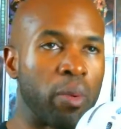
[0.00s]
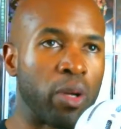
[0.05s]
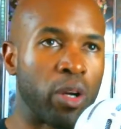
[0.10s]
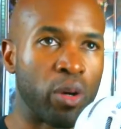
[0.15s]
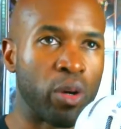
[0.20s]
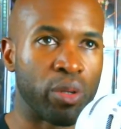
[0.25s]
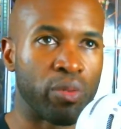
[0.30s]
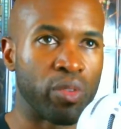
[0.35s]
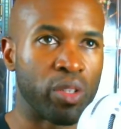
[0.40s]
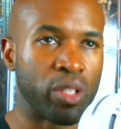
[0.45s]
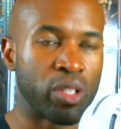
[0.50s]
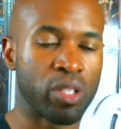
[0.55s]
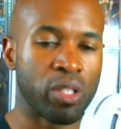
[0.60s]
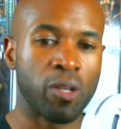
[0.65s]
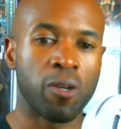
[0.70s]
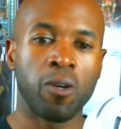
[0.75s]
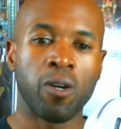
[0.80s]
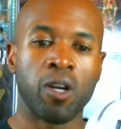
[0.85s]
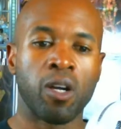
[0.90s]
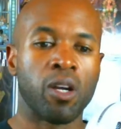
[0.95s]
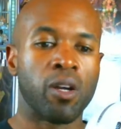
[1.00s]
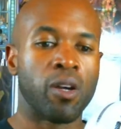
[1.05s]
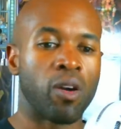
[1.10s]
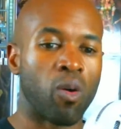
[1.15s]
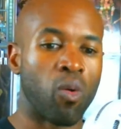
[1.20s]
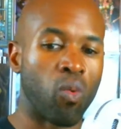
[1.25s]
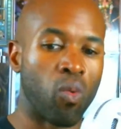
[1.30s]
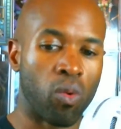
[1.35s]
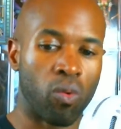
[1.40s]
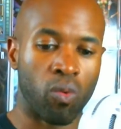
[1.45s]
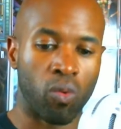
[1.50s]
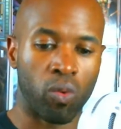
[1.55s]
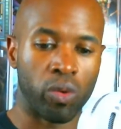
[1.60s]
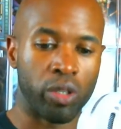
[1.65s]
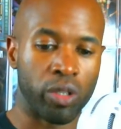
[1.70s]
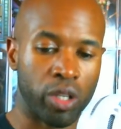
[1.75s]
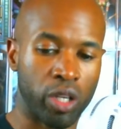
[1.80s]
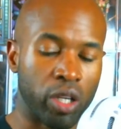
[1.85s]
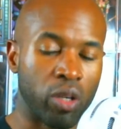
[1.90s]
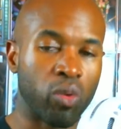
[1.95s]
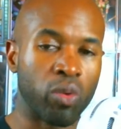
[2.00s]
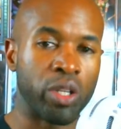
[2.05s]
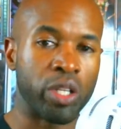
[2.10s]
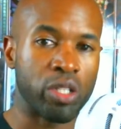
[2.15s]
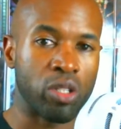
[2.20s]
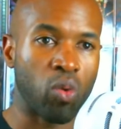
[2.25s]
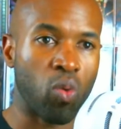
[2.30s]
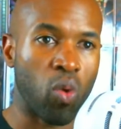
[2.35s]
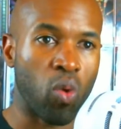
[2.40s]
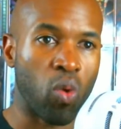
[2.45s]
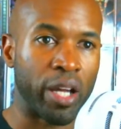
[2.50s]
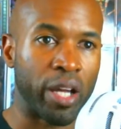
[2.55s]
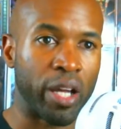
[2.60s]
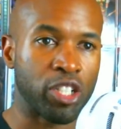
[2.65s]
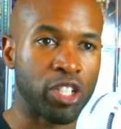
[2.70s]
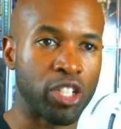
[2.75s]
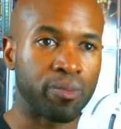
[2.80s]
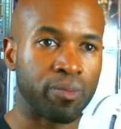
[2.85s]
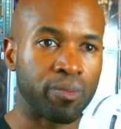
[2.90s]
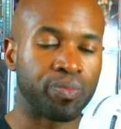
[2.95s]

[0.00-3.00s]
heard of this. You're going to need to watch